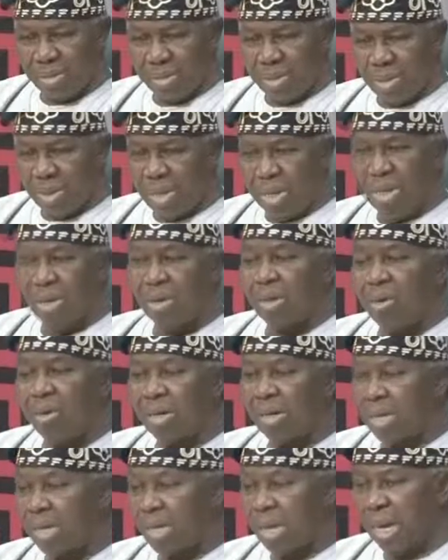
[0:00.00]
in all
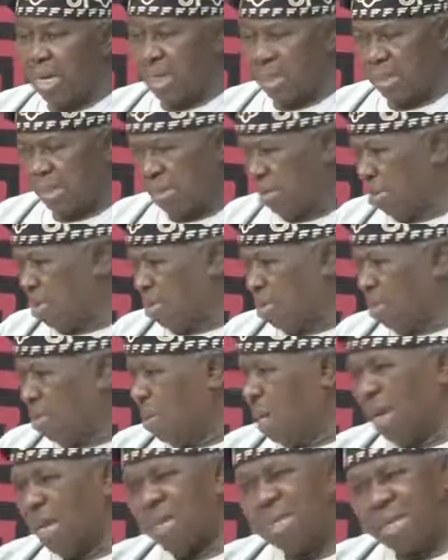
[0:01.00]
cadres, we have
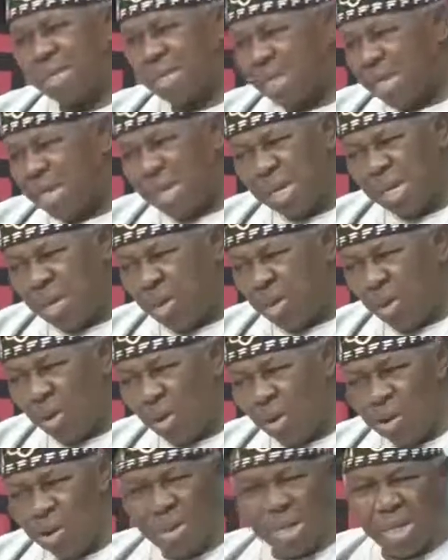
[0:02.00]
stayed long
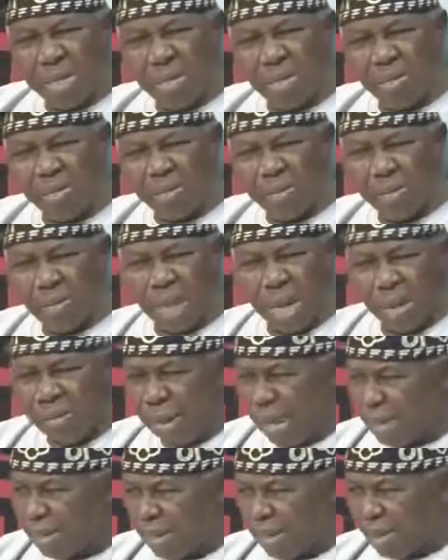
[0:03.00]
in the office, about
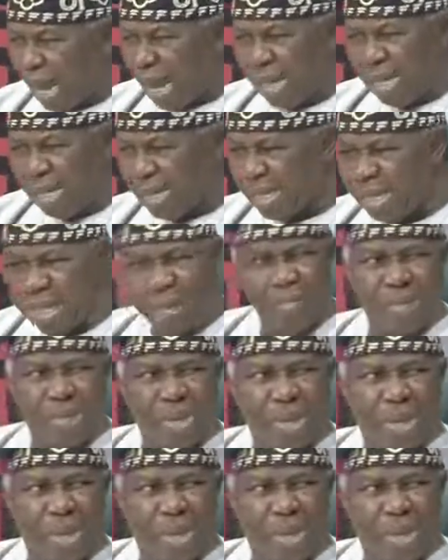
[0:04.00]
9-10 p.m.